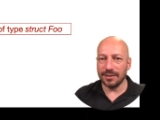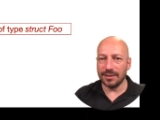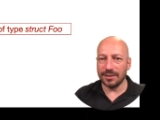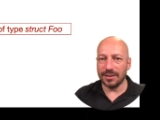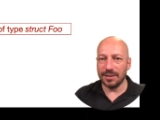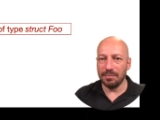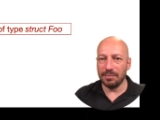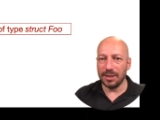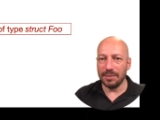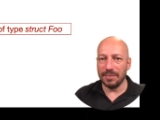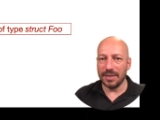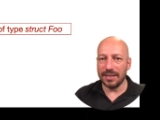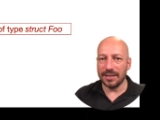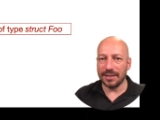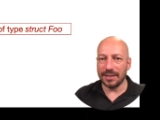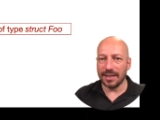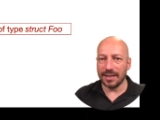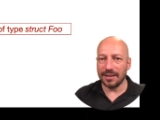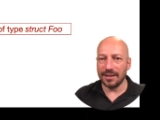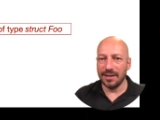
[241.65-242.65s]
It simply
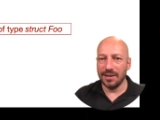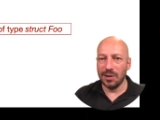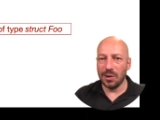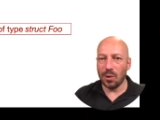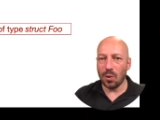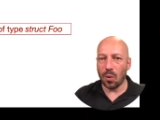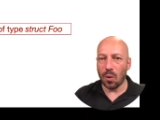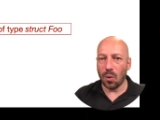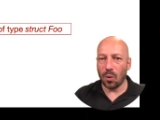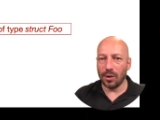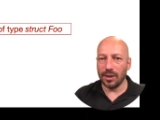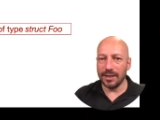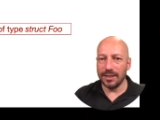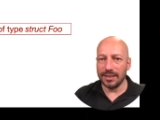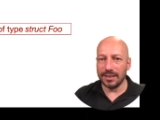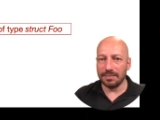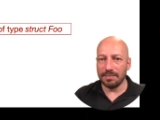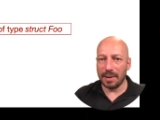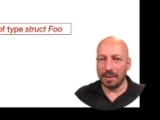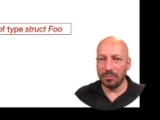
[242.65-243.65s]
means that all
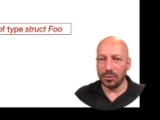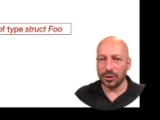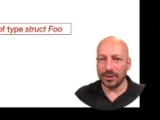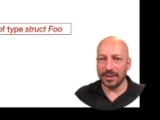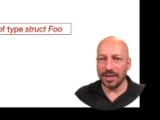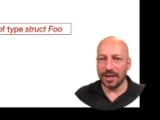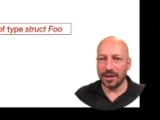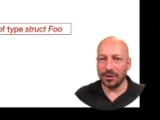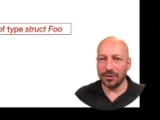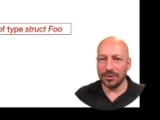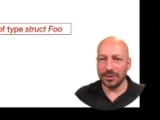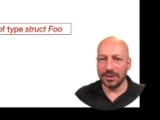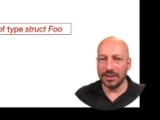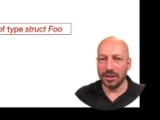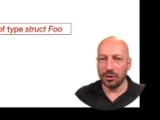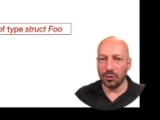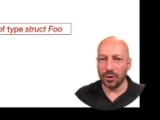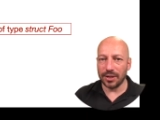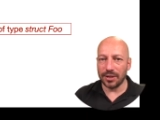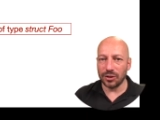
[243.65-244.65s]
its members are
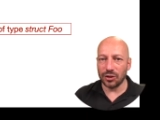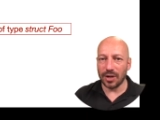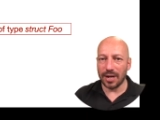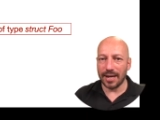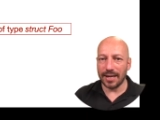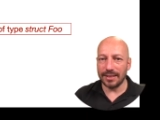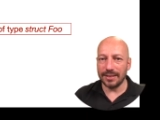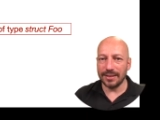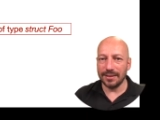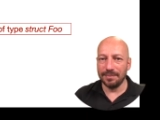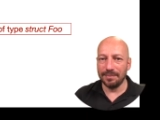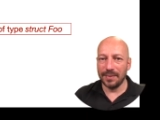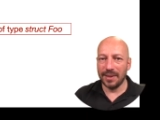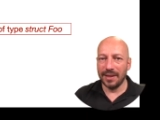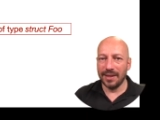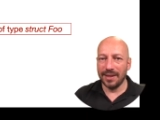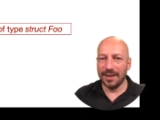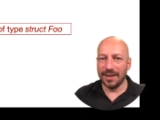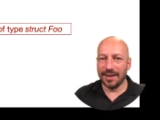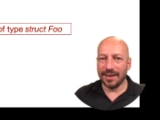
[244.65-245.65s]
zero initialized.
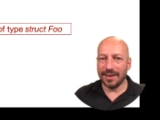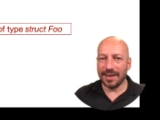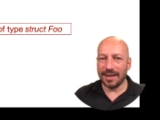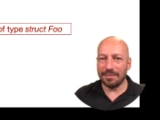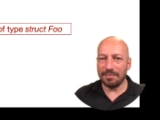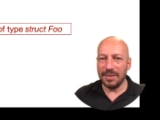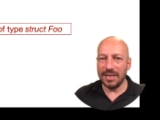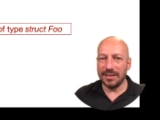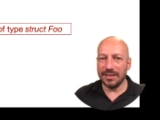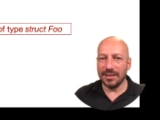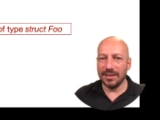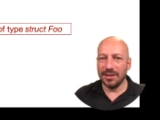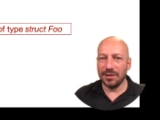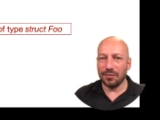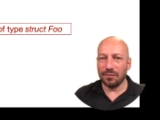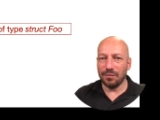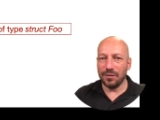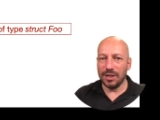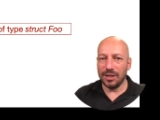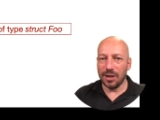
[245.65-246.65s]
That means
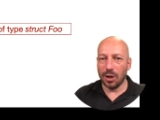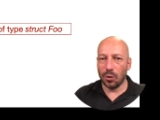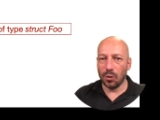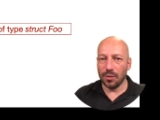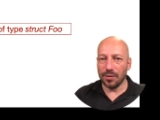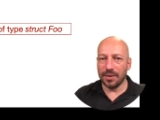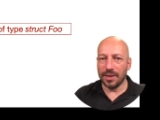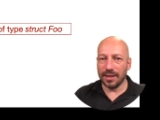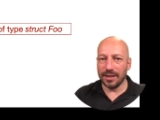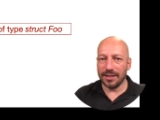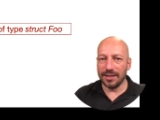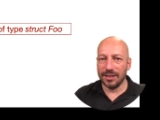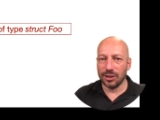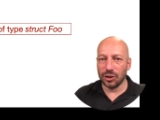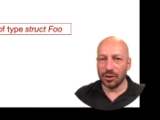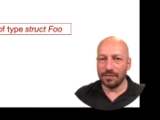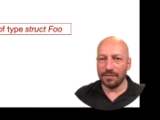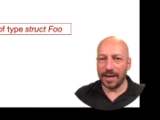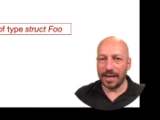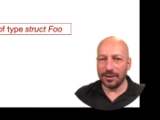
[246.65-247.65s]
we know the
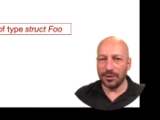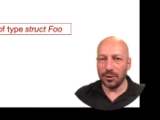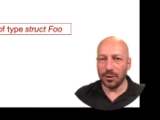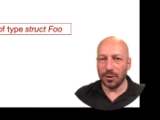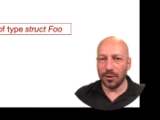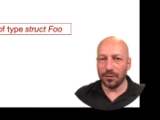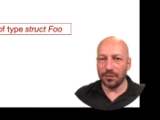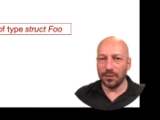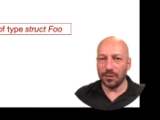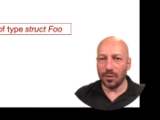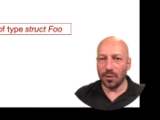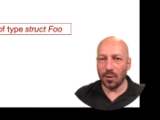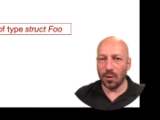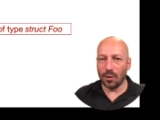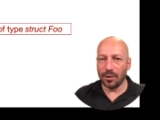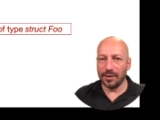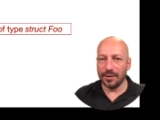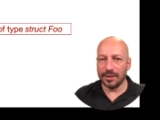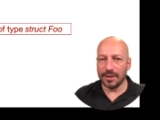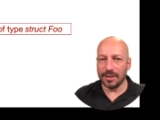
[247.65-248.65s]
initial value of
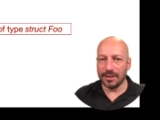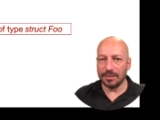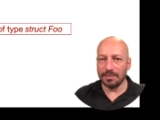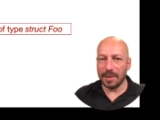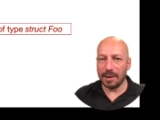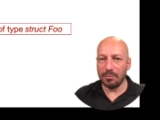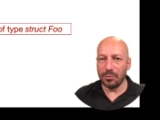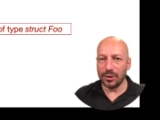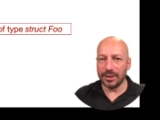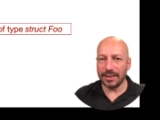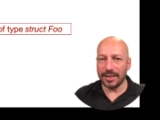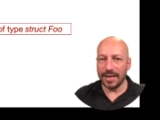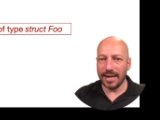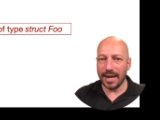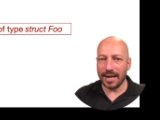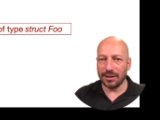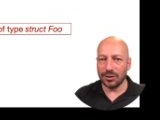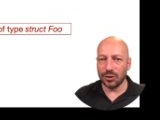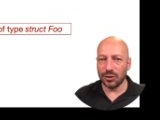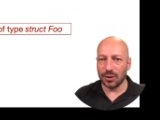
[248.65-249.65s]
all these members
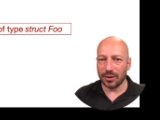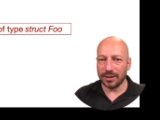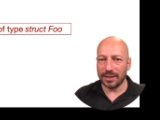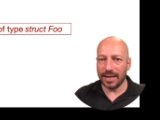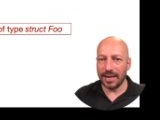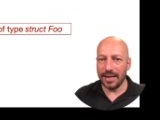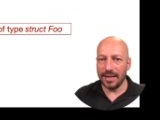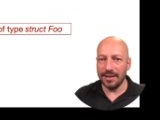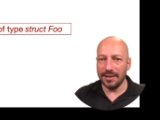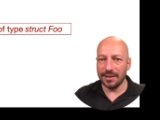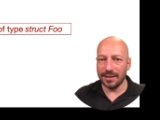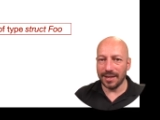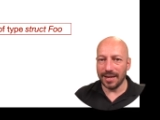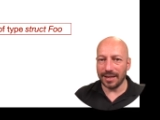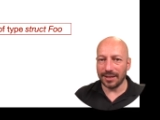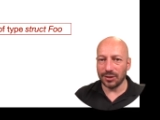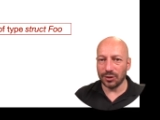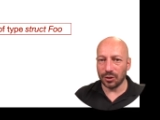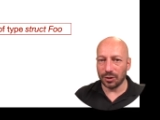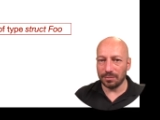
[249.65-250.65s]
x.a,
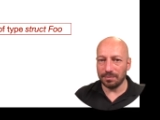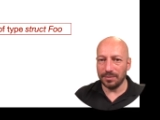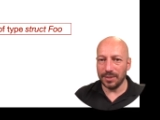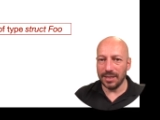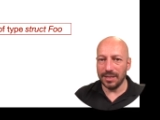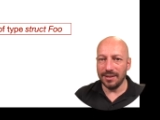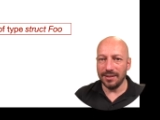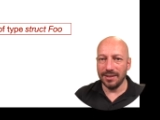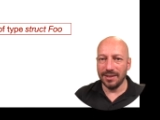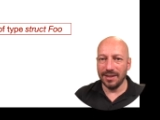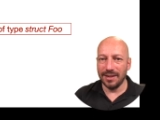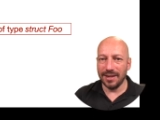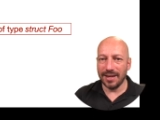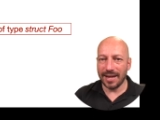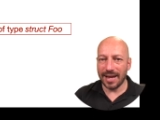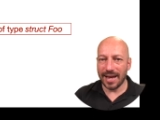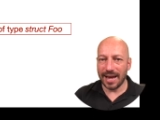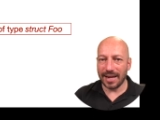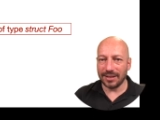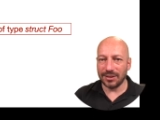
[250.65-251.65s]
x.b,
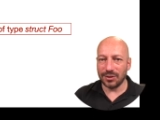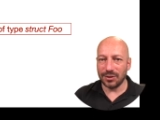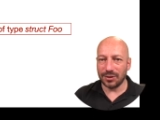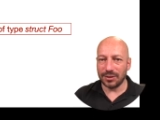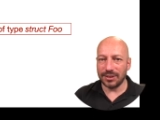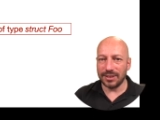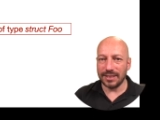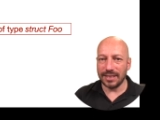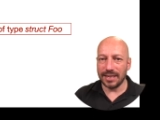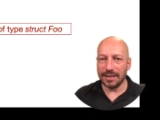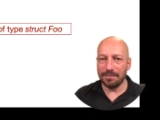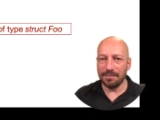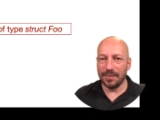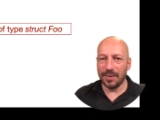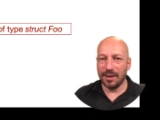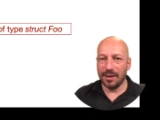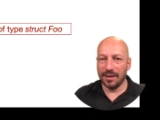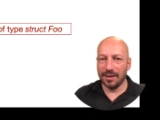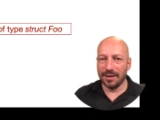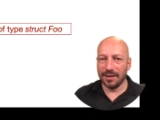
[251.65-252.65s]
x.c.
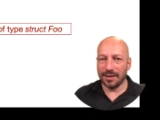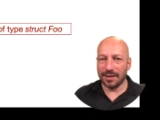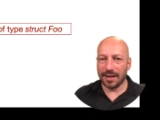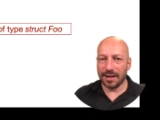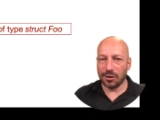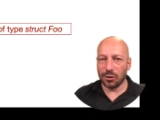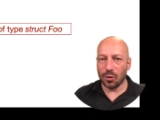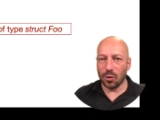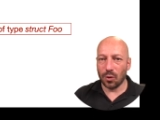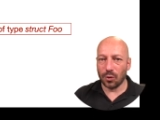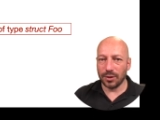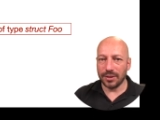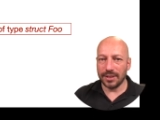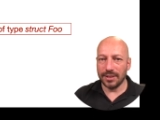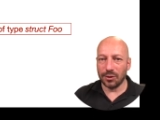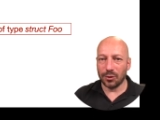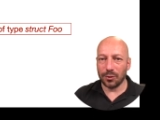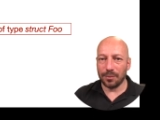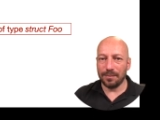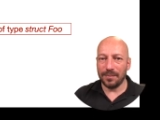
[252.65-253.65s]
They are all
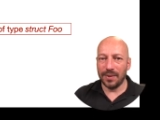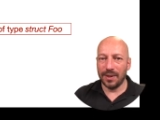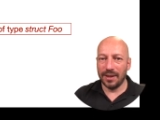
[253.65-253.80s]
zero.